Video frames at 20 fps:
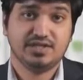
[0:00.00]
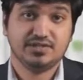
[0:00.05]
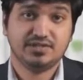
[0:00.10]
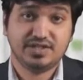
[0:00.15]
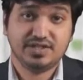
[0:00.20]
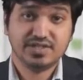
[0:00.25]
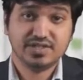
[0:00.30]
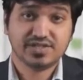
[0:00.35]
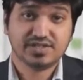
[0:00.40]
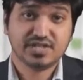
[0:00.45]

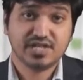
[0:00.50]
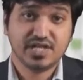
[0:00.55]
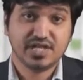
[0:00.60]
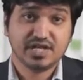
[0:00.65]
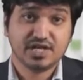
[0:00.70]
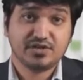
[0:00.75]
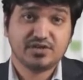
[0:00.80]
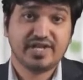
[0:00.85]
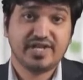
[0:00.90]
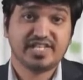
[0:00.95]
This
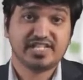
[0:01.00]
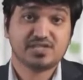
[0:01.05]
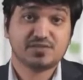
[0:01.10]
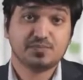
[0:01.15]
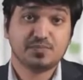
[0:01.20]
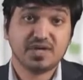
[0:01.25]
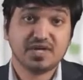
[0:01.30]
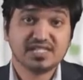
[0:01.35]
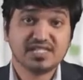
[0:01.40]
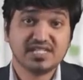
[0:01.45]
creates
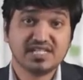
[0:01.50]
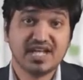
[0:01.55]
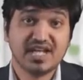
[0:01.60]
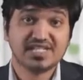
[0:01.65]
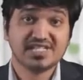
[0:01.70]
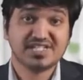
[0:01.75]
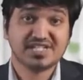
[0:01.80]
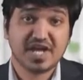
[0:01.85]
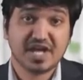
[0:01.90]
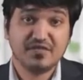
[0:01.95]

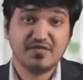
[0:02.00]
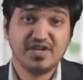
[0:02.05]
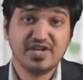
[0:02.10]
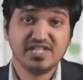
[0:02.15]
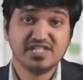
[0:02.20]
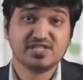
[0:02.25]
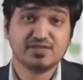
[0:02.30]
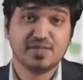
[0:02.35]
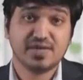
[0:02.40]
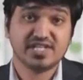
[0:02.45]
personalized
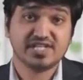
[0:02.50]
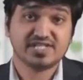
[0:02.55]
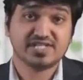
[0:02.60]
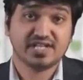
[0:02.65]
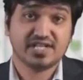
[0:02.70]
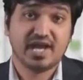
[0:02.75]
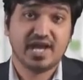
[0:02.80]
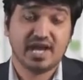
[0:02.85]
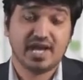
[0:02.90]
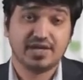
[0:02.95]

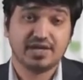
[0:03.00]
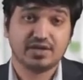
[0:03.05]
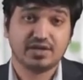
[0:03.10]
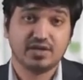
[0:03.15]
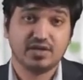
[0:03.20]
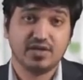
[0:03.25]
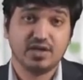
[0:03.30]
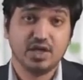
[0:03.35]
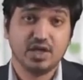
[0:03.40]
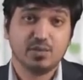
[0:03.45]
evidence-based care
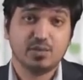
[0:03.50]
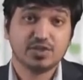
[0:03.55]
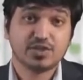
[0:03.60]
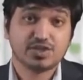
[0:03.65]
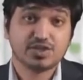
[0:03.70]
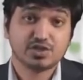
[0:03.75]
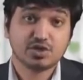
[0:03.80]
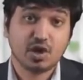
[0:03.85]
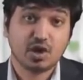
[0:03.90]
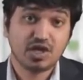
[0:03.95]
with
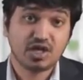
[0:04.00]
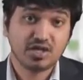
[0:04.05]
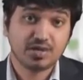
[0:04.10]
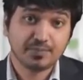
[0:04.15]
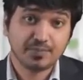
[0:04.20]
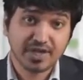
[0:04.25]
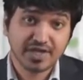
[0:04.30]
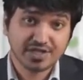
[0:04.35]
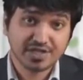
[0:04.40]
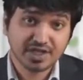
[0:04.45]

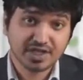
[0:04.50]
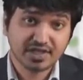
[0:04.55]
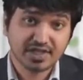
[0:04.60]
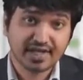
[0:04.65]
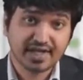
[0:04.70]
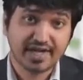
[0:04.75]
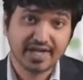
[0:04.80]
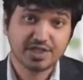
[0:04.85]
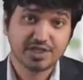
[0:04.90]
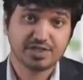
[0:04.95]
stronger patient
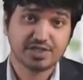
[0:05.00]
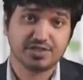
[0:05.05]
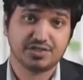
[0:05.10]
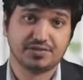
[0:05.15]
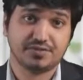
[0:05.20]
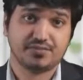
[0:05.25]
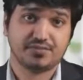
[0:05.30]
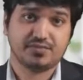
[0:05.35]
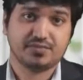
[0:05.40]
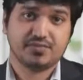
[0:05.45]
connection.
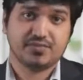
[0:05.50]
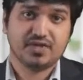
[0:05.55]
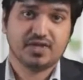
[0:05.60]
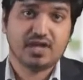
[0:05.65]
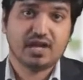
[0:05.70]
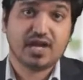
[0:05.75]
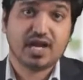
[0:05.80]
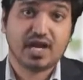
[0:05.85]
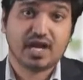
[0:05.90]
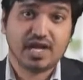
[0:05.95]

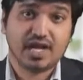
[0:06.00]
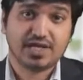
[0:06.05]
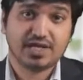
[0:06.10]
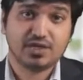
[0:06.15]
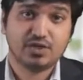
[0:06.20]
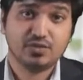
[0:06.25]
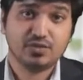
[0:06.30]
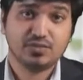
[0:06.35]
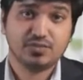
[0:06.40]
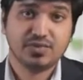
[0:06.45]
Lung
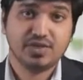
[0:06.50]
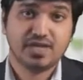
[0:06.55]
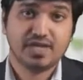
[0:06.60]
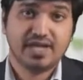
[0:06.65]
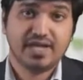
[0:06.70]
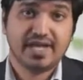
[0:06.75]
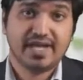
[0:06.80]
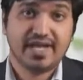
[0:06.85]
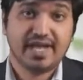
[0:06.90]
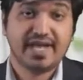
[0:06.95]
IQ
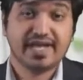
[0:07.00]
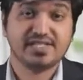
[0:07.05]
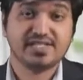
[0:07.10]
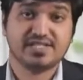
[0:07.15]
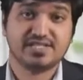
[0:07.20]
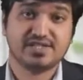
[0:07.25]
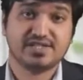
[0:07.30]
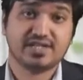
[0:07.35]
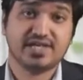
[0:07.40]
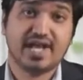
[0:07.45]

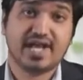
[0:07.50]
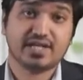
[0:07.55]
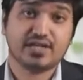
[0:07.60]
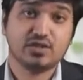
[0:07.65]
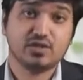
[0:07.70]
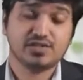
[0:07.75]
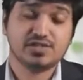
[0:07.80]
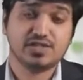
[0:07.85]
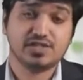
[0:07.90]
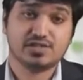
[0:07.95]
aids in the
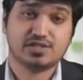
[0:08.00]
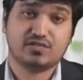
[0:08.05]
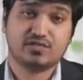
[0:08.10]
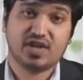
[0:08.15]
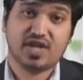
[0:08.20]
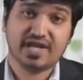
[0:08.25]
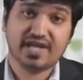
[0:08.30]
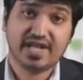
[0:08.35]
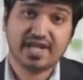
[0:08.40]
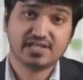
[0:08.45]
diagnosis of
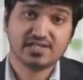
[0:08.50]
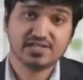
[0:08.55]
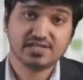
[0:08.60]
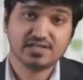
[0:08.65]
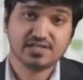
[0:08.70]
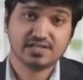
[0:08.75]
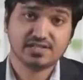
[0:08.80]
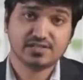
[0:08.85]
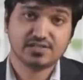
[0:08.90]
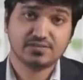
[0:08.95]
lung
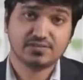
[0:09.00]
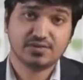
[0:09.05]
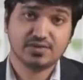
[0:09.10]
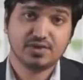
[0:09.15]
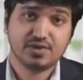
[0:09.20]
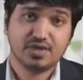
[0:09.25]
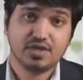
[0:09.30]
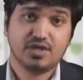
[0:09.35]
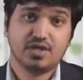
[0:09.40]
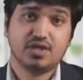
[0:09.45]
cancers,
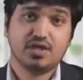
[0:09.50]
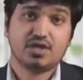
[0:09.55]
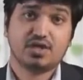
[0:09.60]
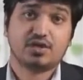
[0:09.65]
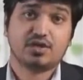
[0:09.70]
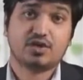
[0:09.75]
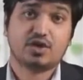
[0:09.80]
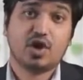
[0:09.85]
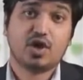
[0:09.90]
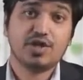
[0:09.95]

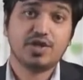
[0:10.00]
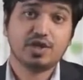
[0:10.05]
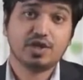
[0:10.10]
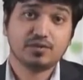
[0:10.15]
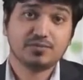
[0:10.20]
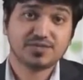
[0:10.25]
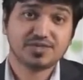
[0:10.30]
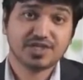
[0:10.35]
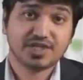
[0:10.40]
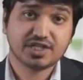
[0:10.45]
chronic
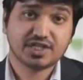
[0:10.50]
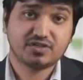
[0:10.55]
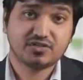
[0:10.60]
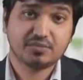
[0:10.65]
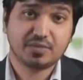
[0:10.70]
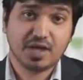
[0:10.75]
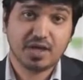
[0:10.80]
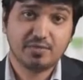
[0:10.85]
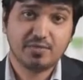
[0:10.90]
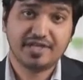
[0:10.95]

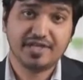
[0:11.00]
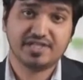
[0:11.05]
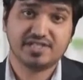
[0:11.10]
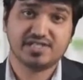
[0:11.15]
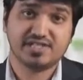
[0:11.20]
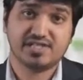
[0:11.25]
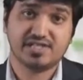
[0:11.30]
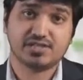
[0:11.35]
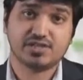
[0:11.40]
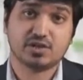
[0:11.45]
obstructive pulmonary
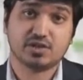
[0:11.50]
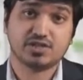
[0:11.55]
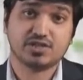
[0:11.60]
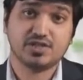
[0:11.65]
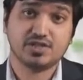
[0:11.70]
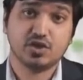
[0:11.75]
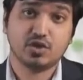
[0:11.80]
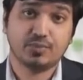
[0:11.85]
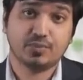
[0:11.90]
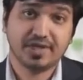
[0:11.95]
disease or
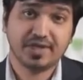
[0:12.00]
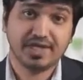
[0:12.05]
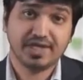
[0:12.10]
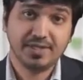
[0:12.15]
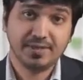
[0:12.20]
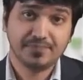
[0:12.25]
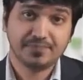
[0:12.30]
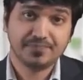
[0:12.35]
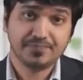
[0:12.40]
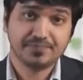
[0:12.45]

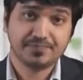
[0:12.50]
COPD,